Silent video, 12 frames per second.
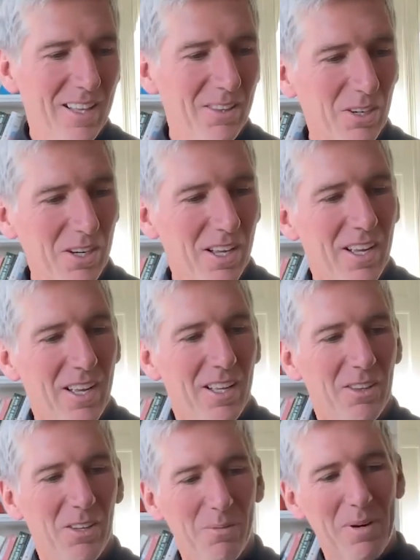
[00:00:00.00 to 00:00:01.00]
look,
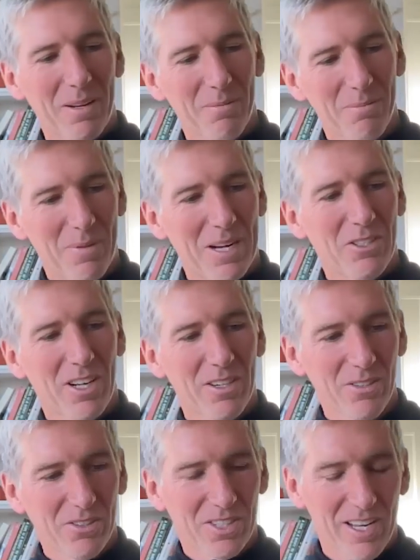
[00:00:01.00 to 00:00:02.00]
look, my my
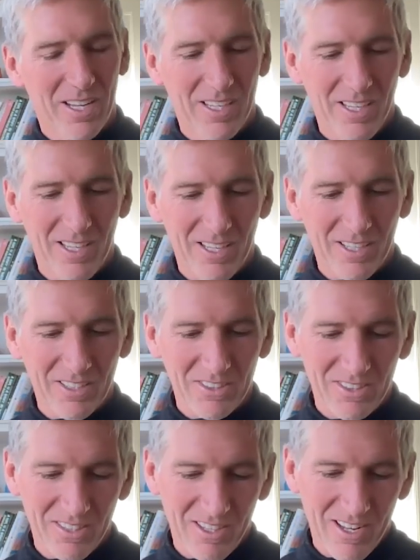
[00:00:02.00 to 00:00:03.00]
general take
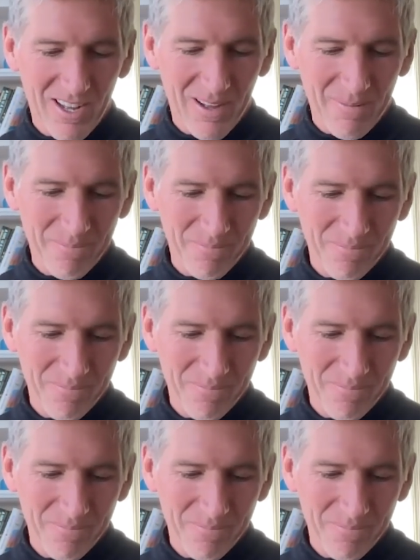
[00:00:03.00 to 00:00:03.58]
is um,